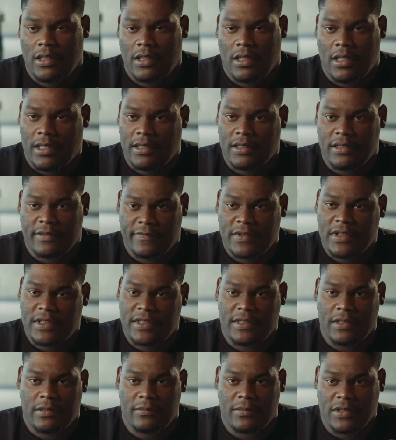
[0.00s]
like, if this
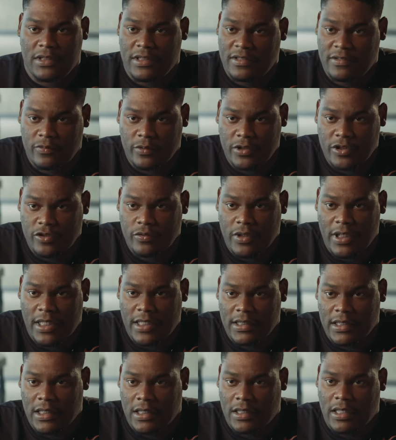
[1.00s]
something, this where you
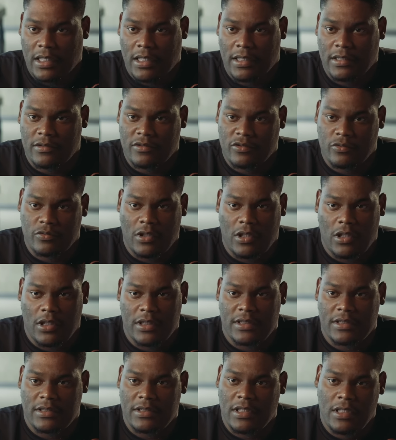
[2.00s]
at now, like New
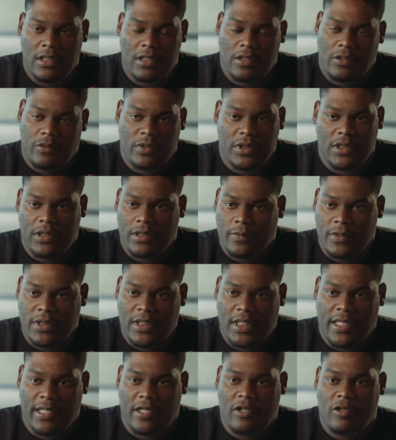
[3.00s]
Orleans, we, we
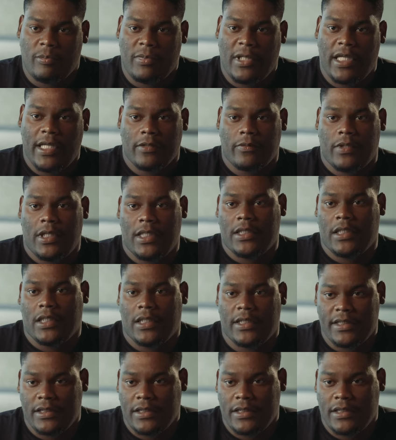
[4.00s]
can't go back right now.